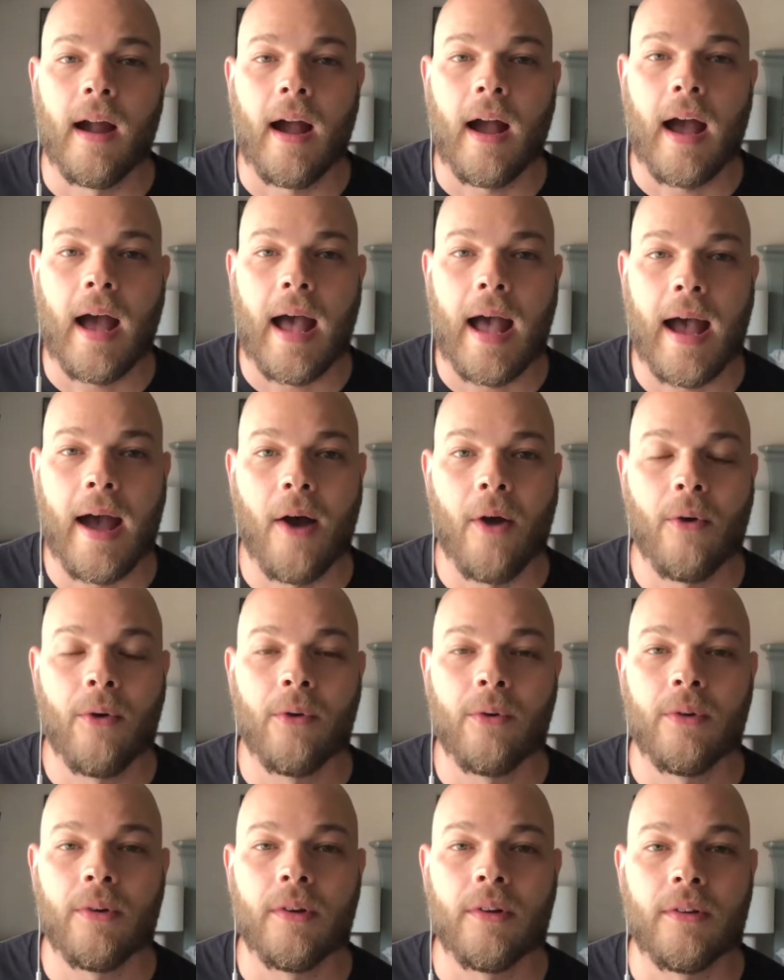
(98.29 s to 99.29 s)

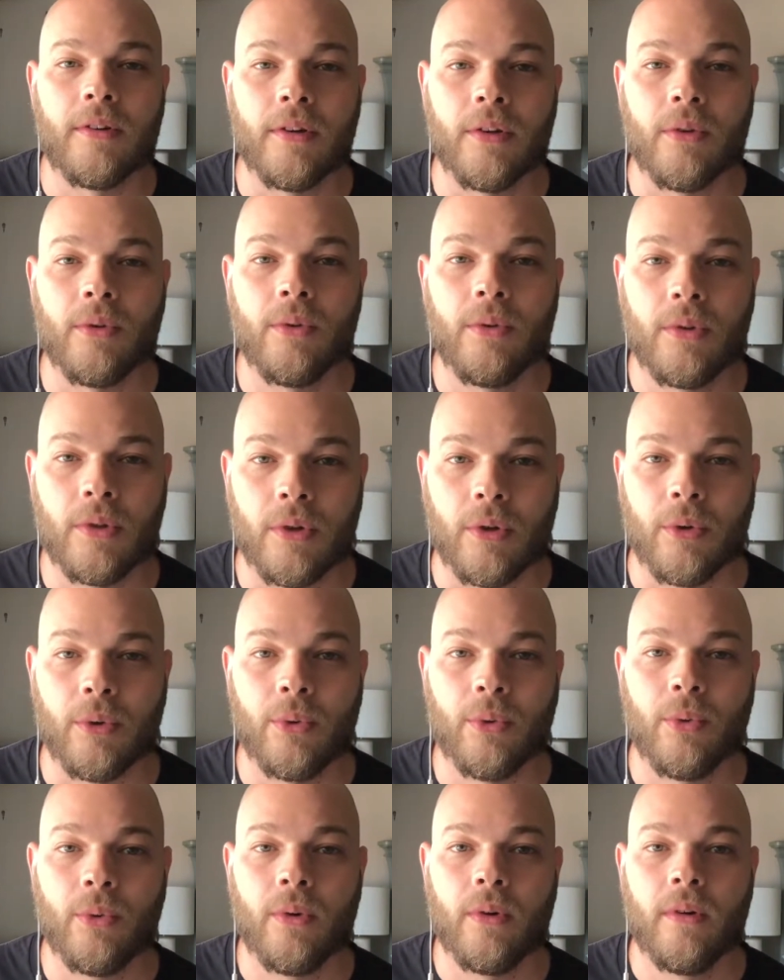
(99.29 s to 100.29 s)
How do
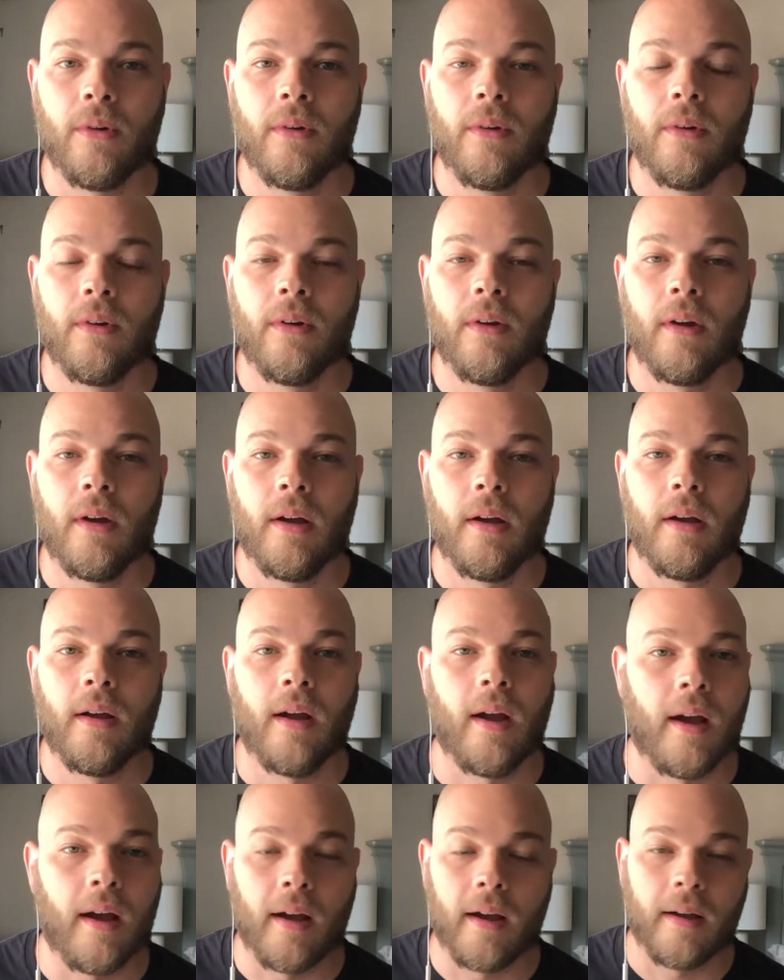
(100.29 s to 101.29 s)
you
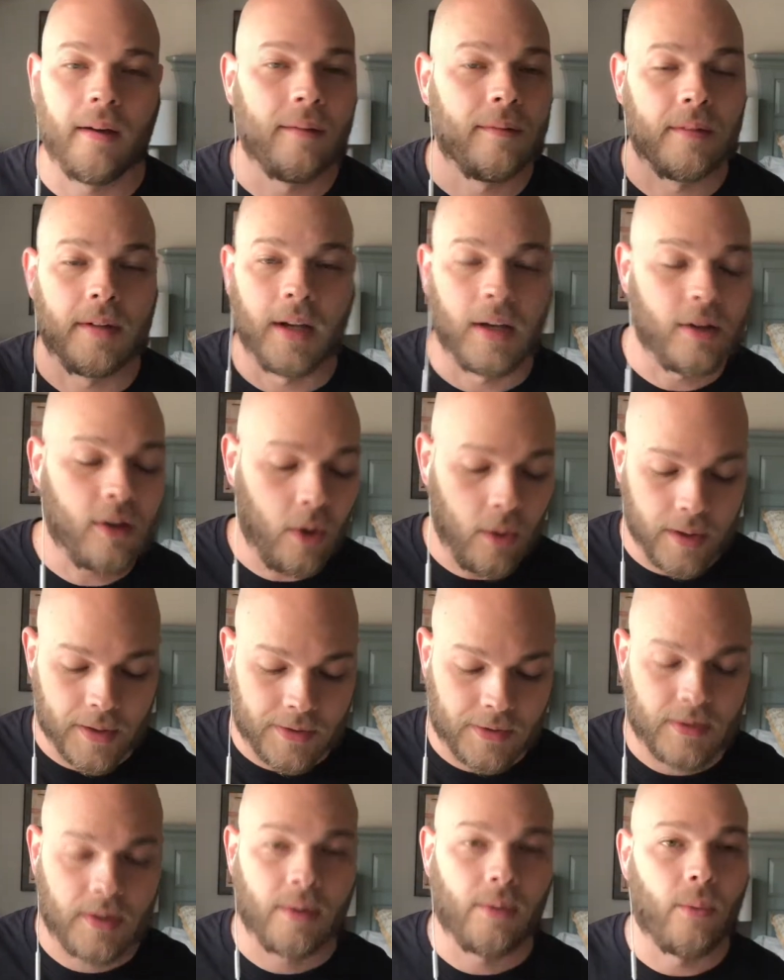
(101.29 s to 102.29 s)
get
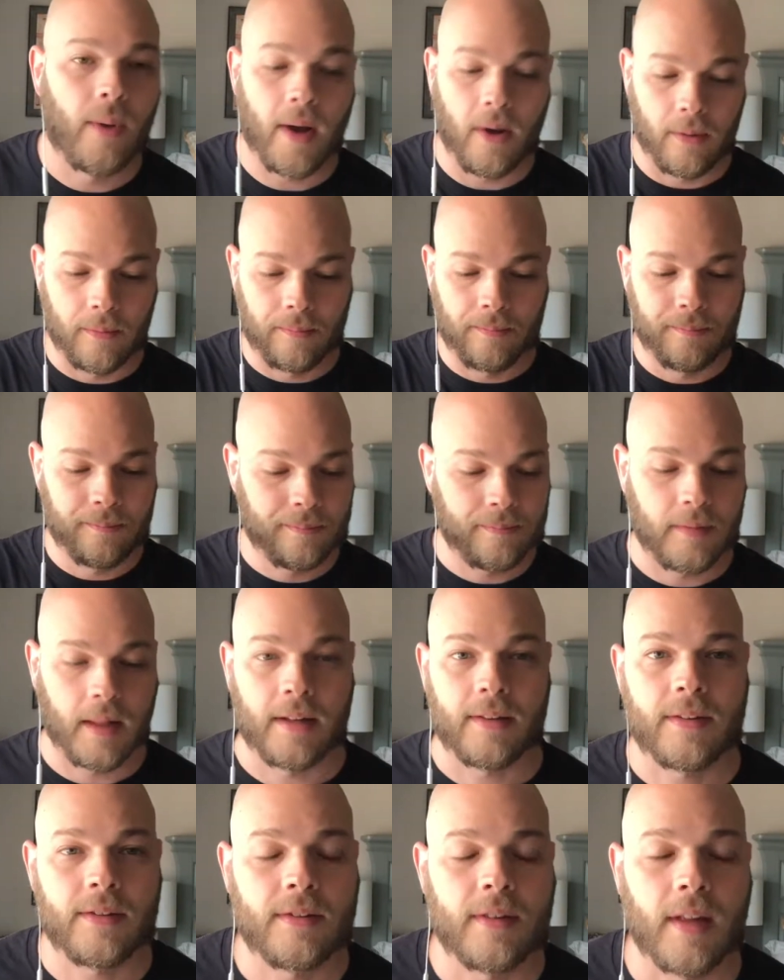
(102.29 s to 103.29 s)
noticed? Well,
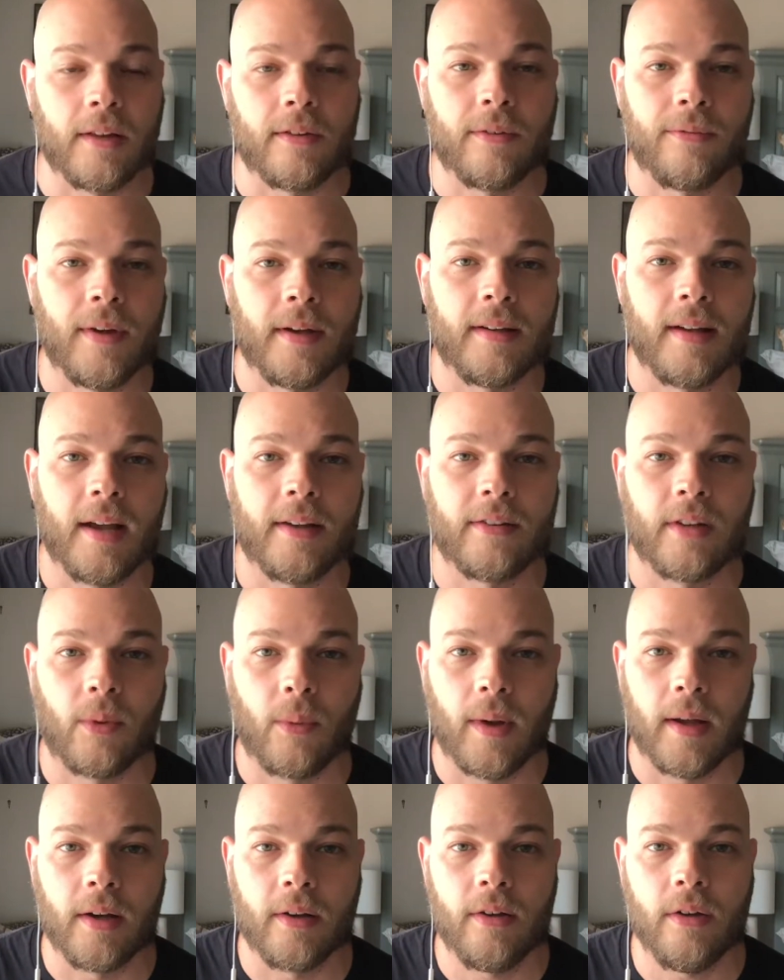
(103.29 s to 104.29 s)
that's a fantastic
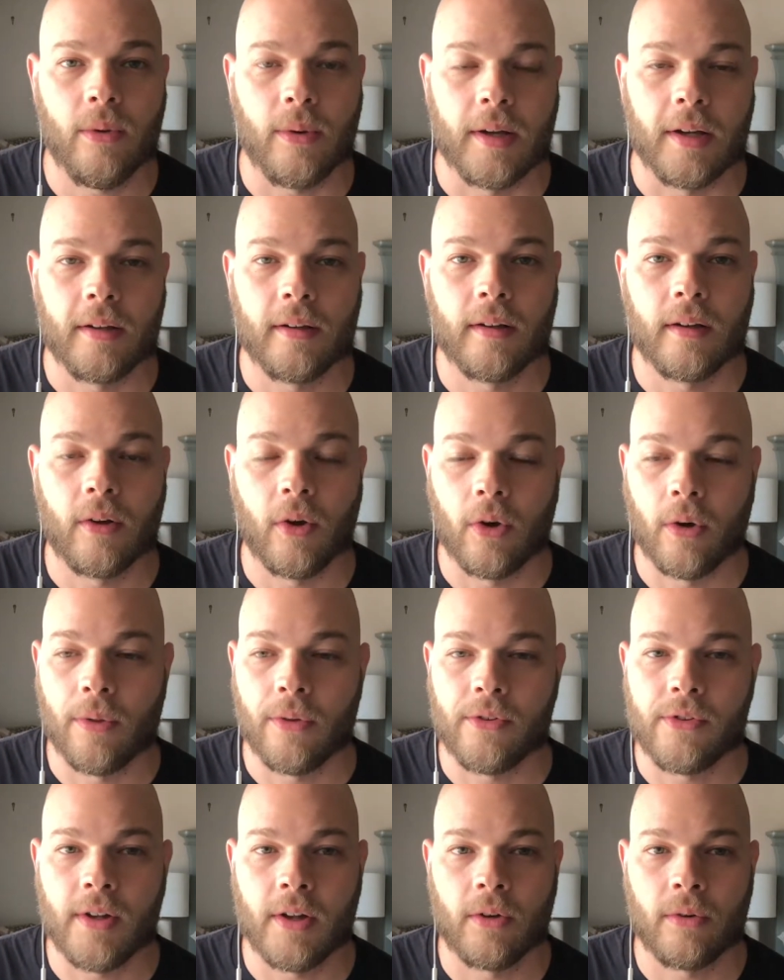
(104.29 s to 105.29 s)
way to do it. Go to the
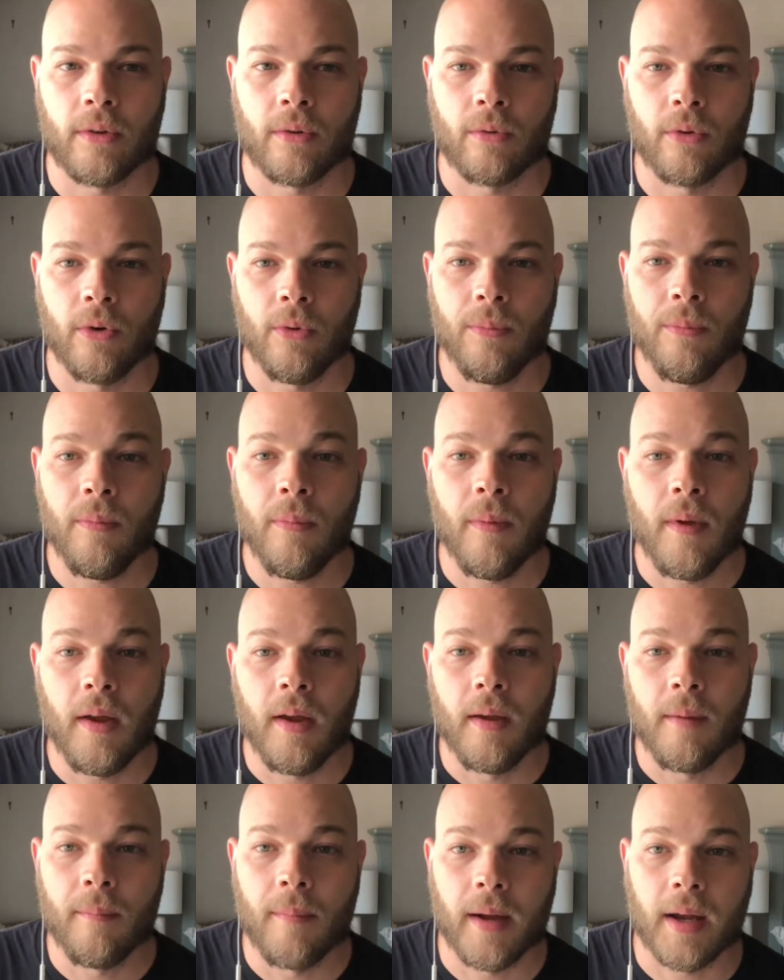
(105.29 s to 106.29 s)
center of the room,
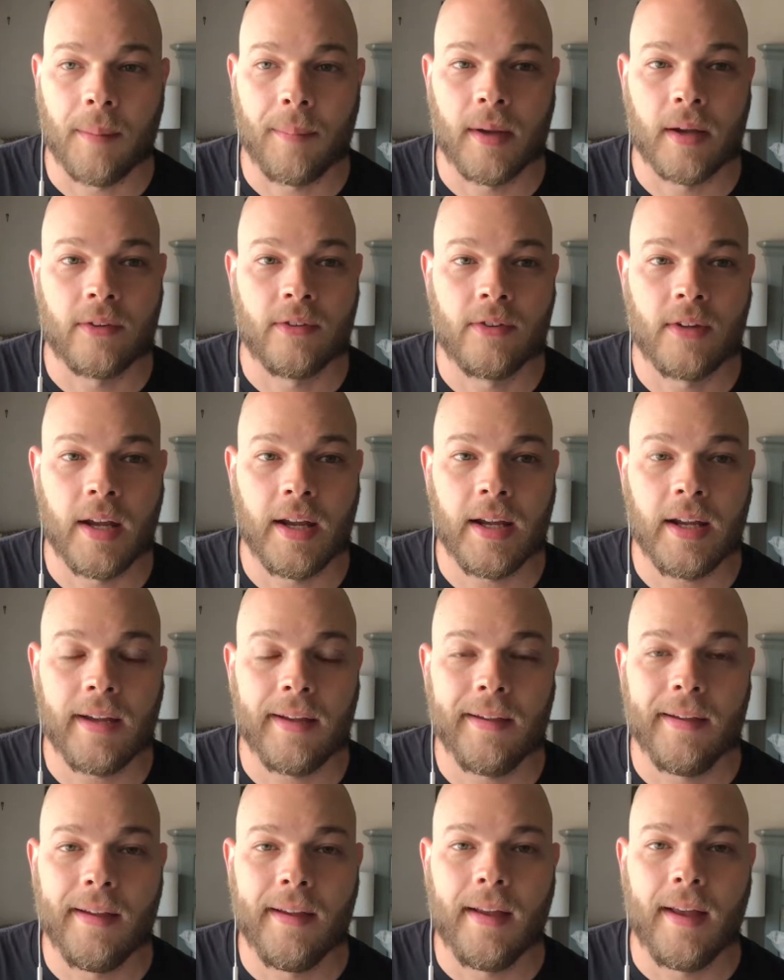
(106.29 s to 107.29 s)
make a big stink,
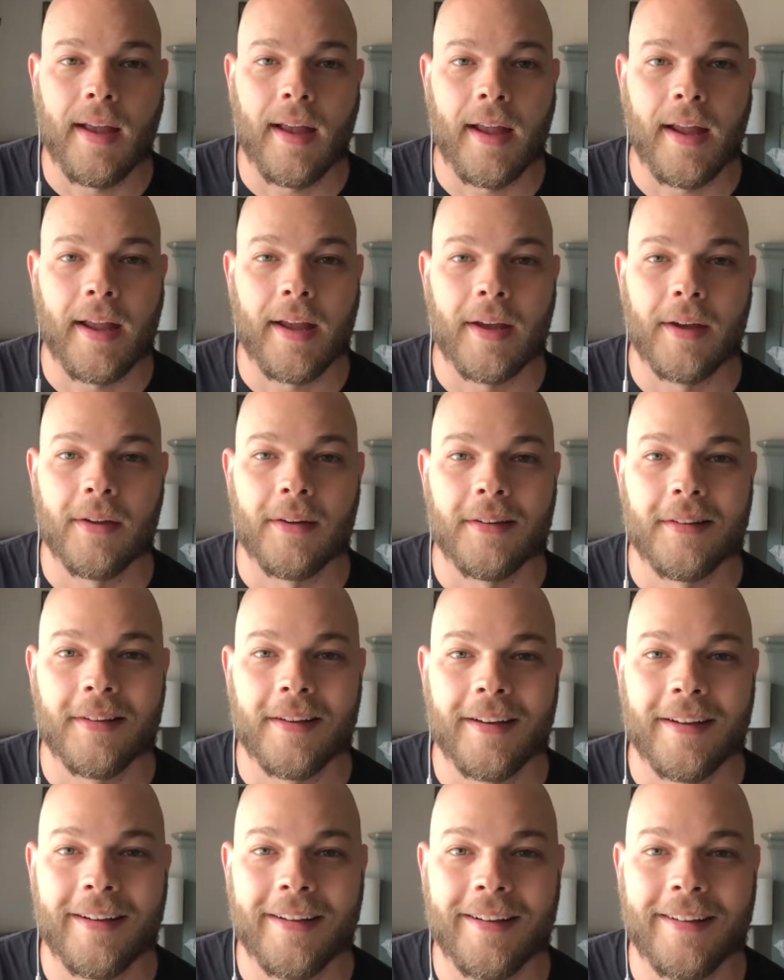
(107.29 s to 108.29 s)
and
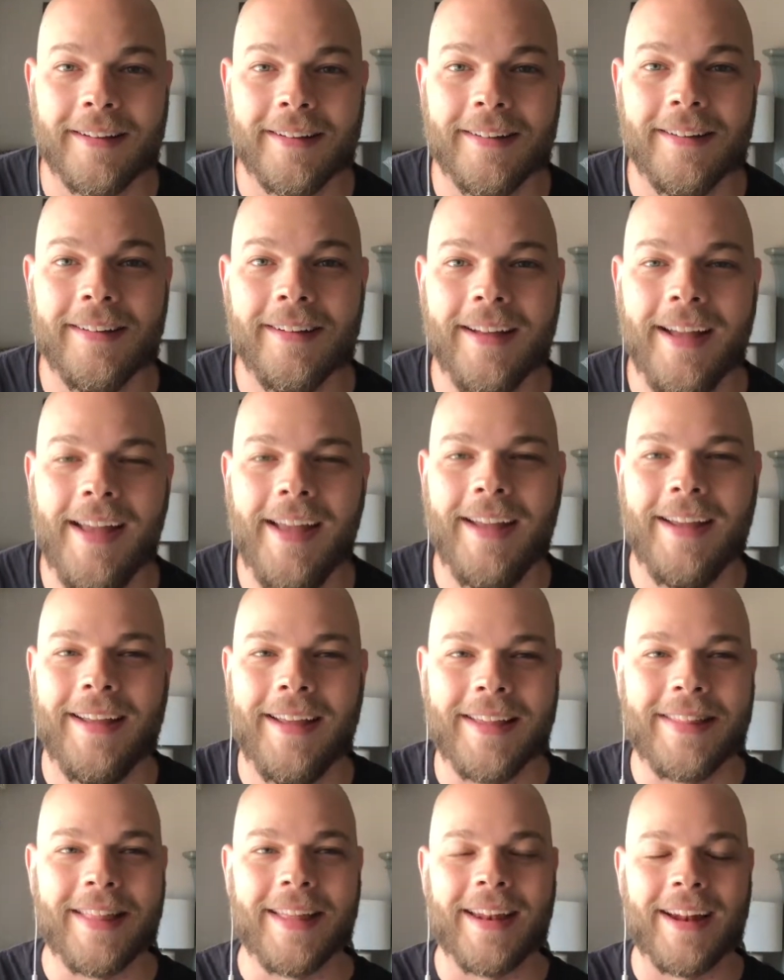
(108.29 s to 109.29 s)
and
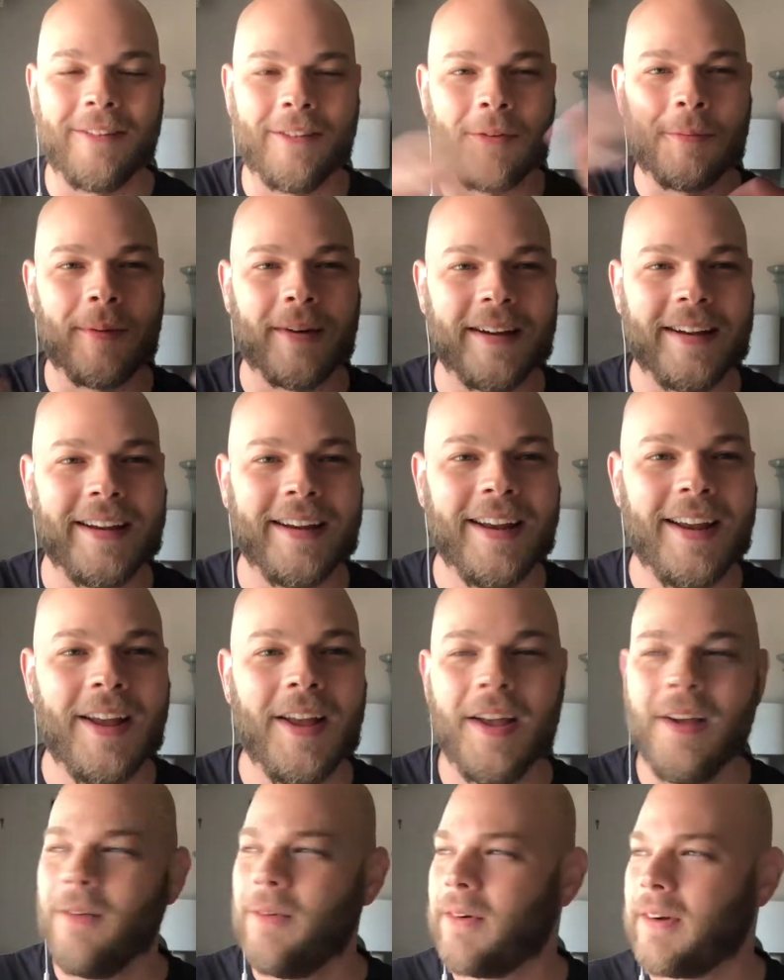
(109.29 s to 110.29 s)
then everybody
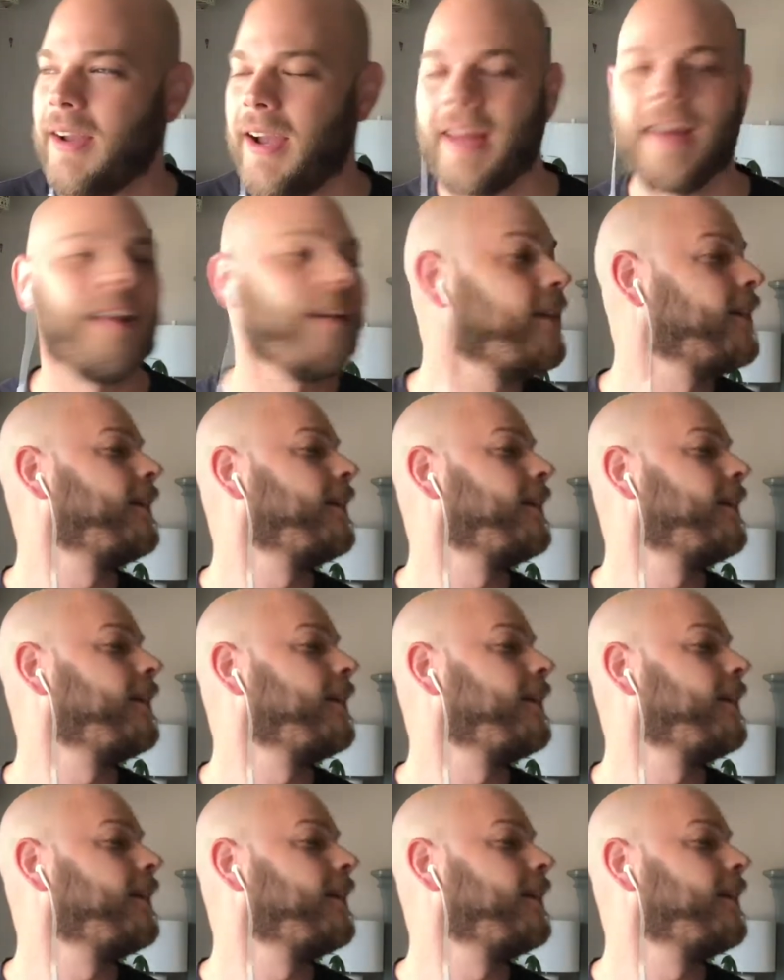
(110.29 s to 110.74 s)
will kind of